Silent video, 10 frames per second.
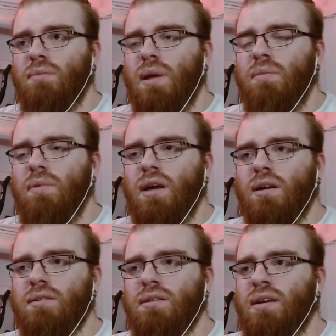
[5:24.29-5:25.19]
Maybe
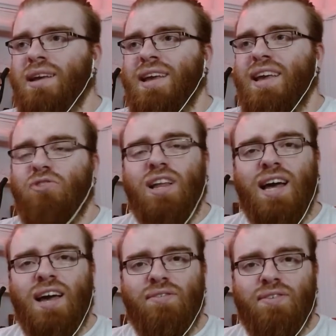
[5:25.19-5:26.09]
because in real
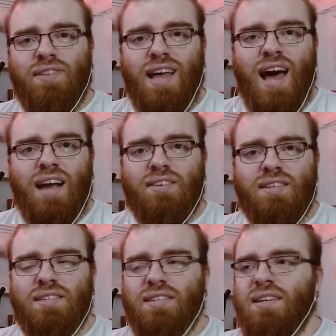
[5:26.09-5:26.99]
life the
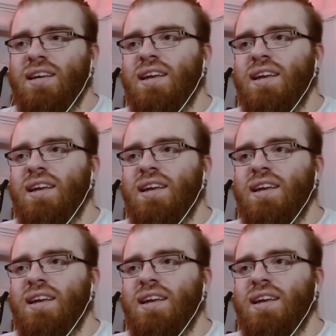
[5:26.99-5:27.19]
actress